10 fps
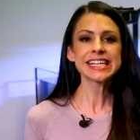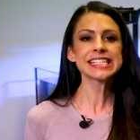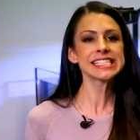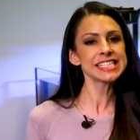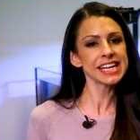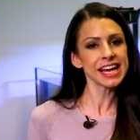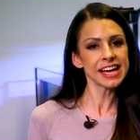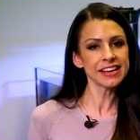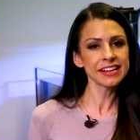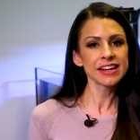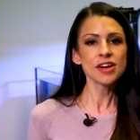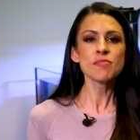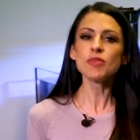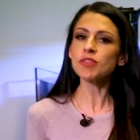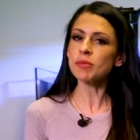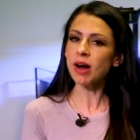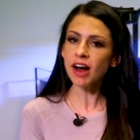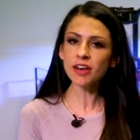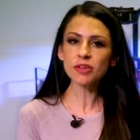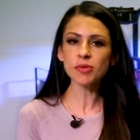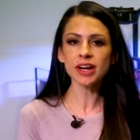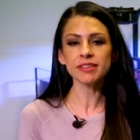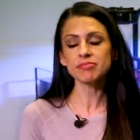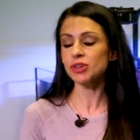Instead, move them out of the way,